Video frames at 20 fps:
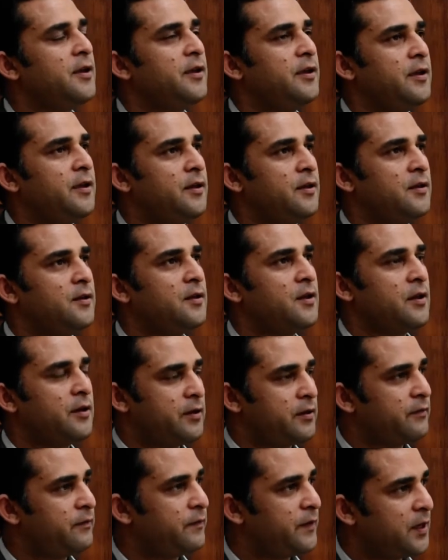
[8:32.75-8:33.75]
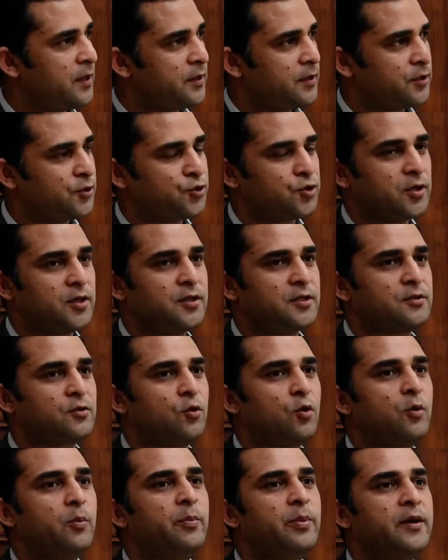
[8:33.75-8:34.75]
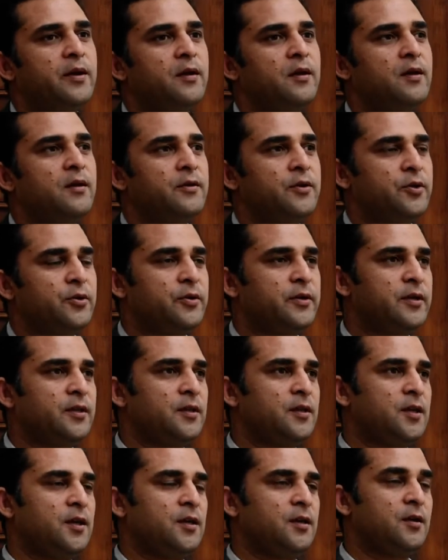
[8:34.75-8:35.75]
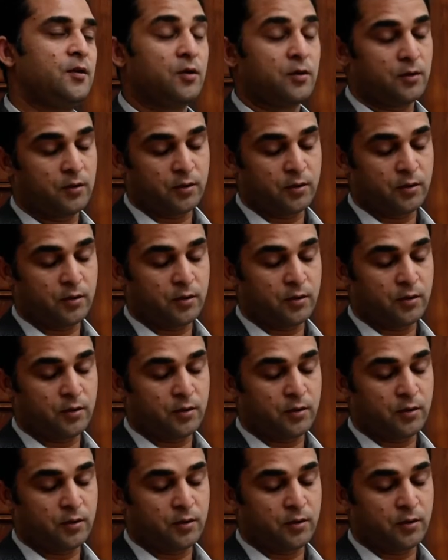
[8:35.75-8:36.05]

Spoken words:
in her village is open during the